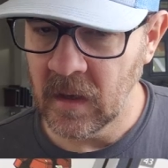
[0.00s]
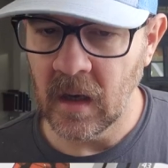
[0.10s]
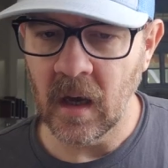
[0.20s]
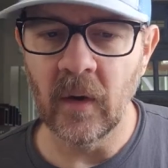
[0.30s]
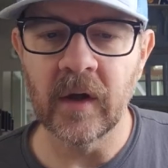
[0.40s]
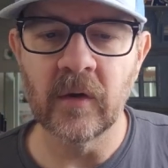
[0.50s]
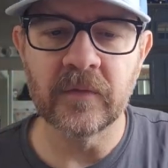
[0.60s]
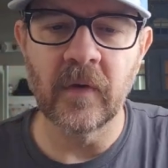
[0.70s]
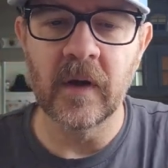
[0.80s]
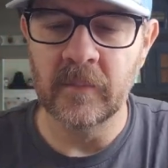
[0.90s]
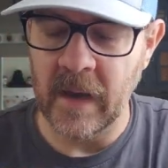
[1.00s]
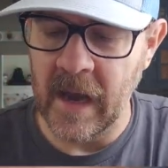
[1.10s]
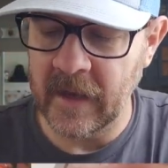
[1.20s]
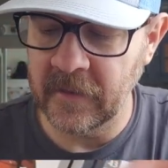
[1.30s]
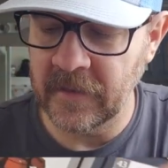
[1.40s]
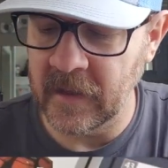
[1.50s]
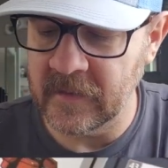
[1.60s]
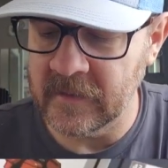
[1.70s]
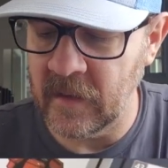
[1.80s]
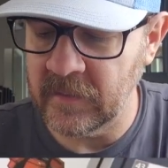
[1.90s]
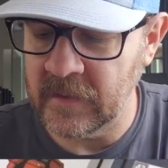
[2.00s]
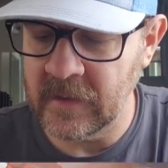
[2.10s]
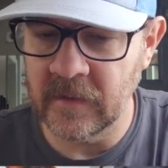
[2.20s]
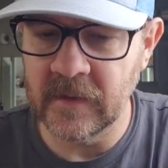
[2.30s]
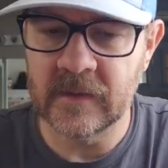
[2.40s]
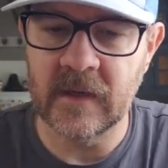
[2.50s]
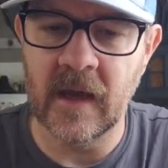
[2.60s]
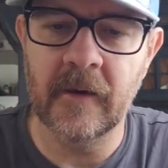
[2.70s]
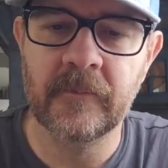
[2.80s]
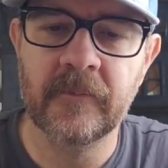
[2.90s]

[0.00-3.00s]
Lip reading: Oh, it goes front and back, I think. Is that what the deal is? Yeah.